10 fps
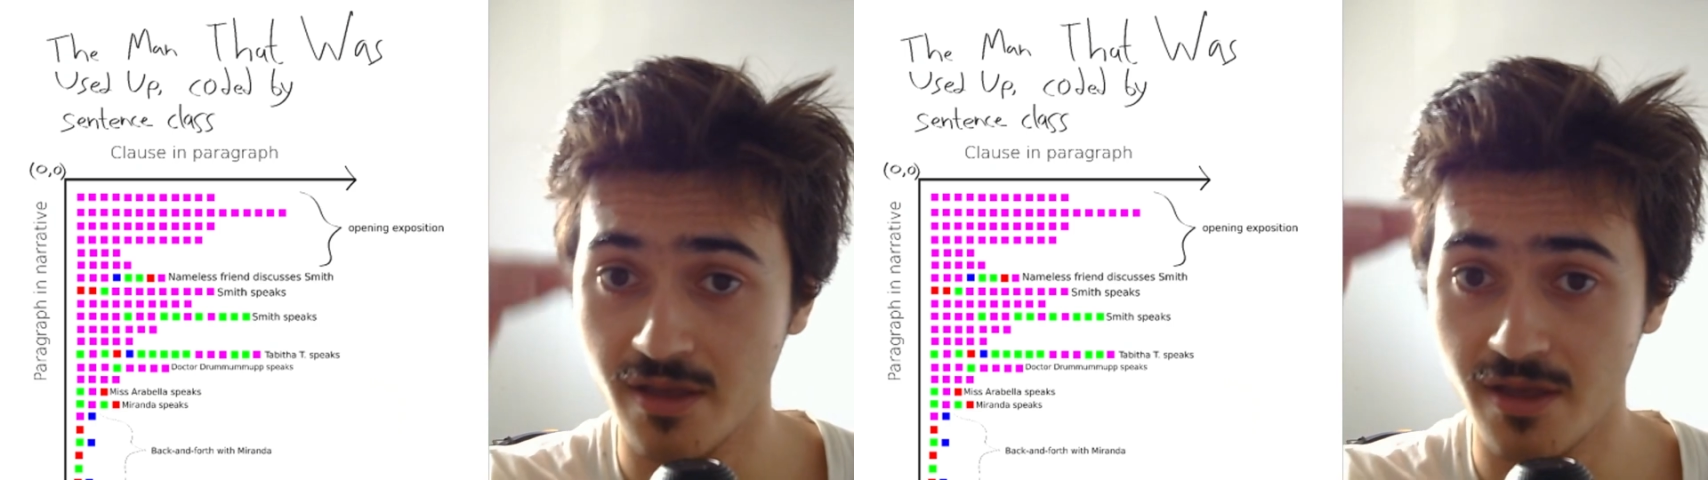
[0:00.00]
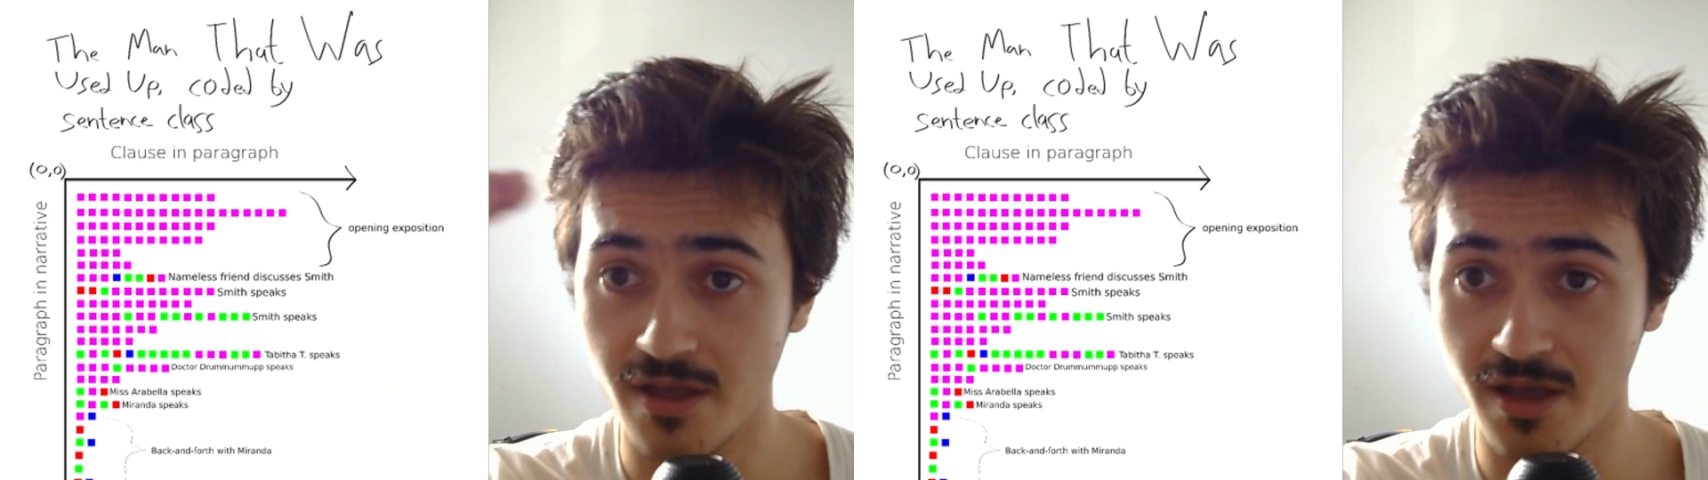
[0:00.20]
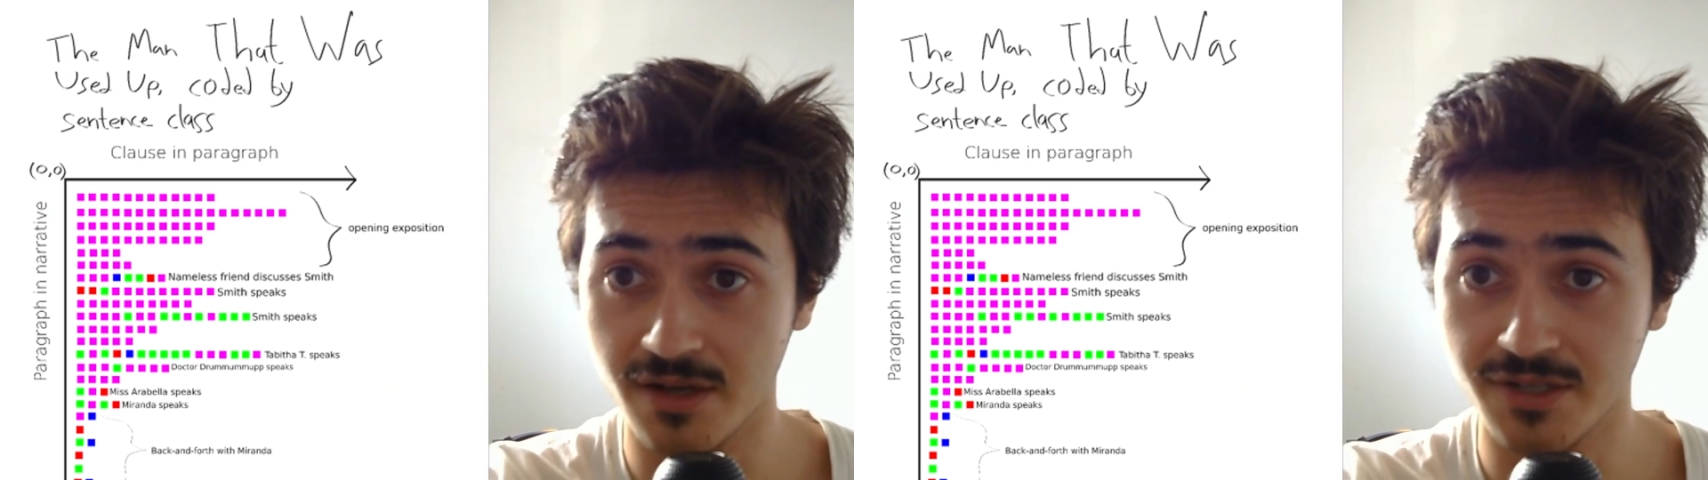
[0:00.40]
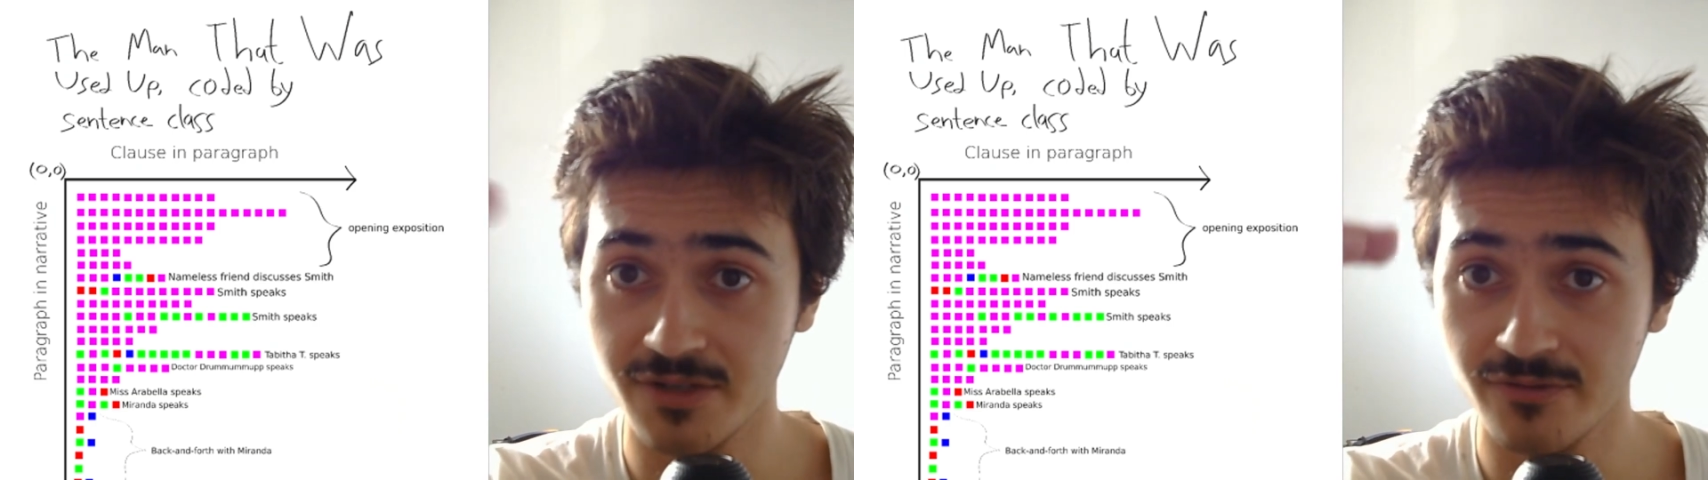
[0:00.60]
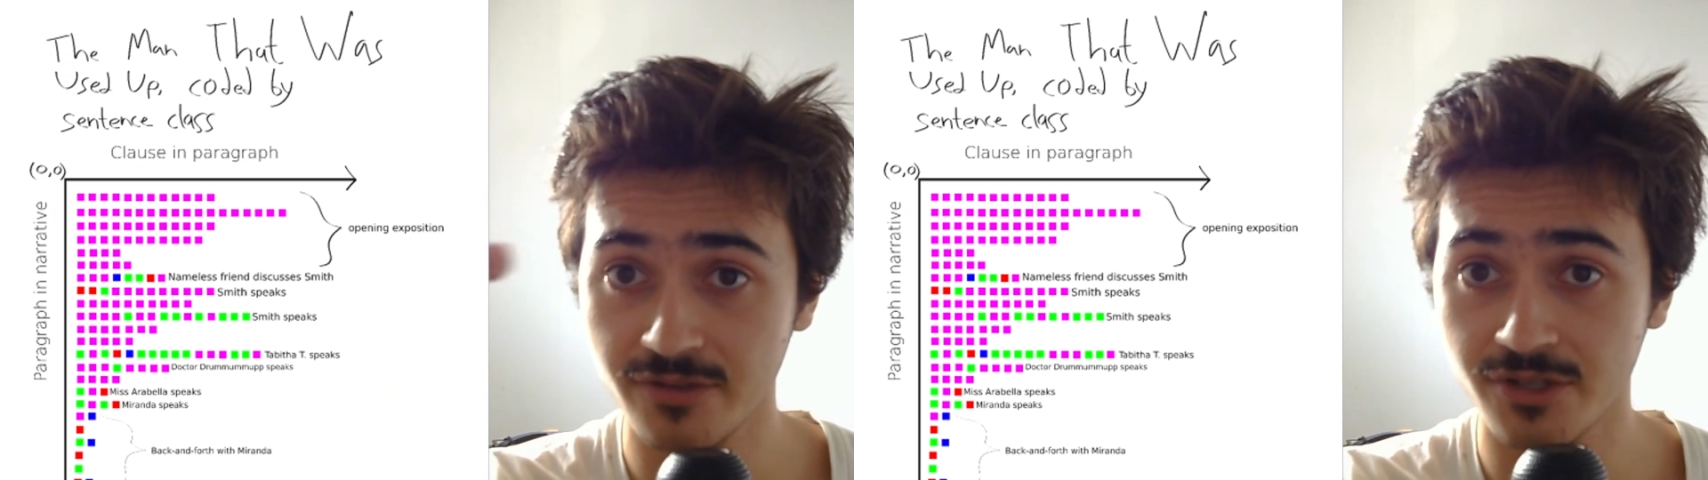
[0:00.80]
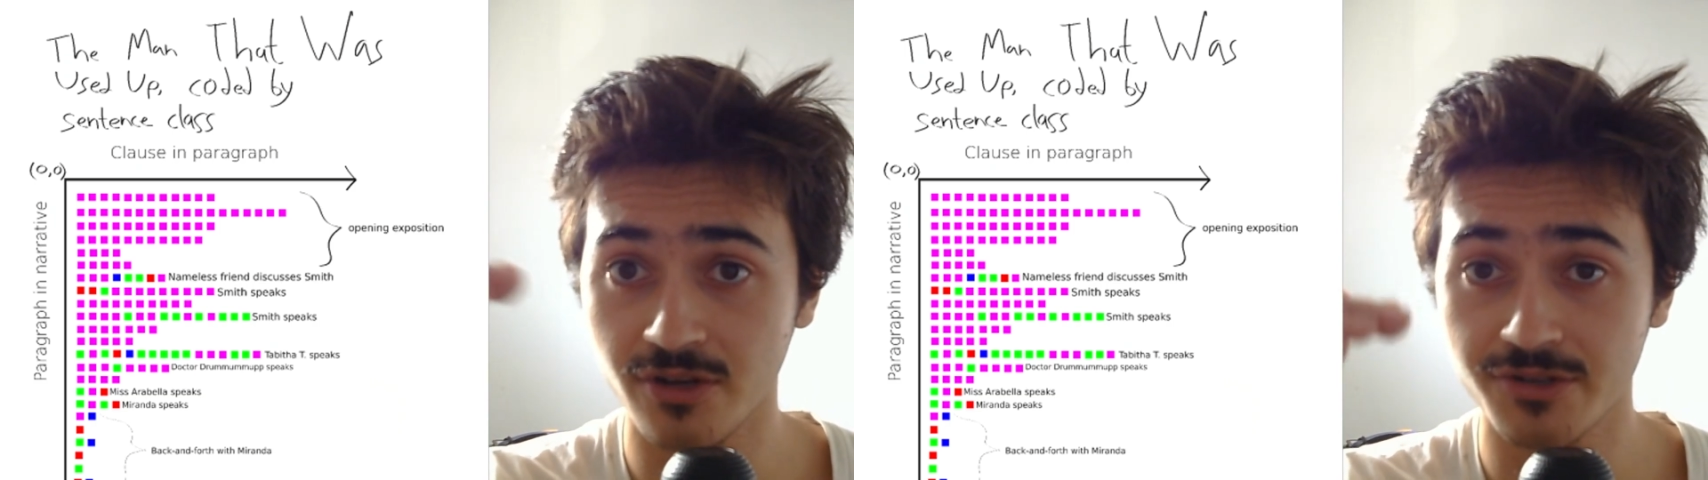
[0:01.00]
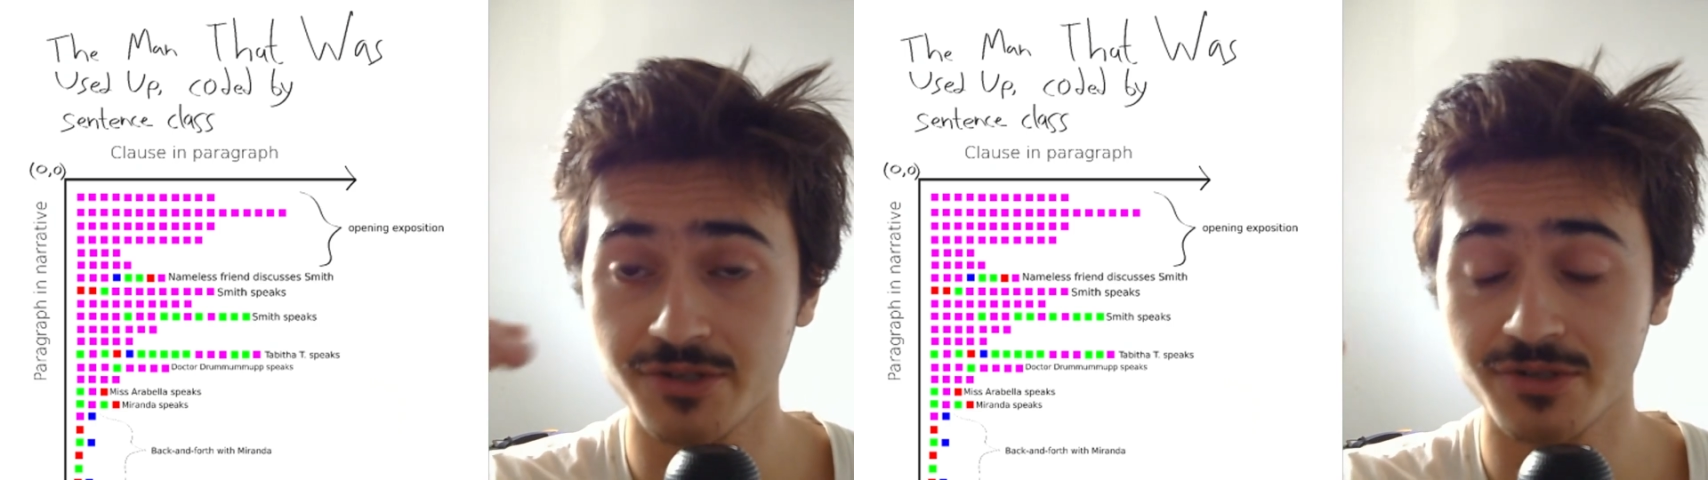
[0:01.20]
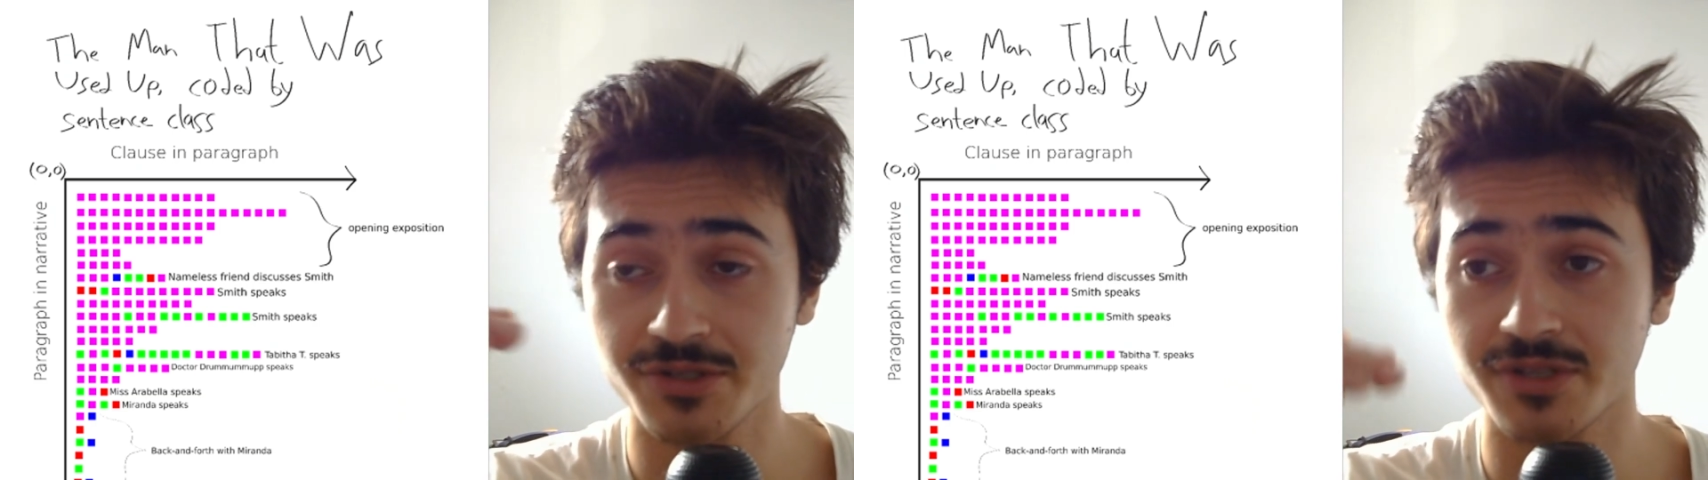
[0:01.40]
At different junctures